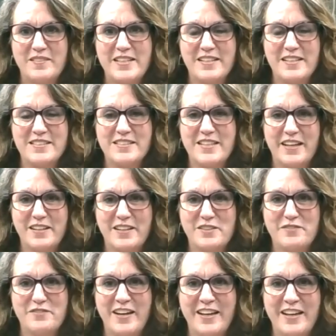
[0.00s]
Takes a second to
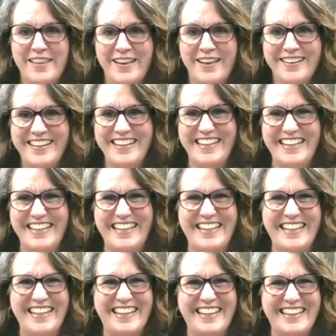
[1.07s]
find that,
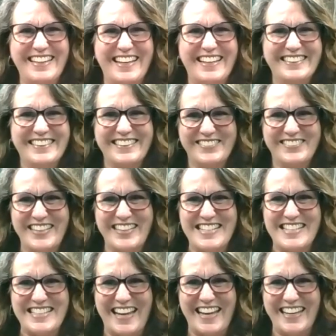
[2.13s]
that little raise
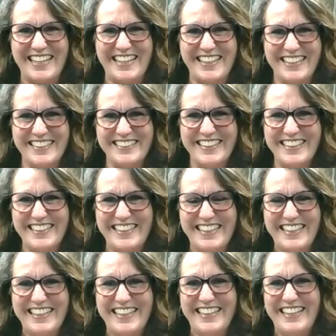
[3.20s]
the hand thing, right?
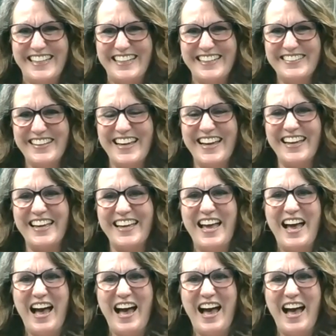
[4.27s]
Okay.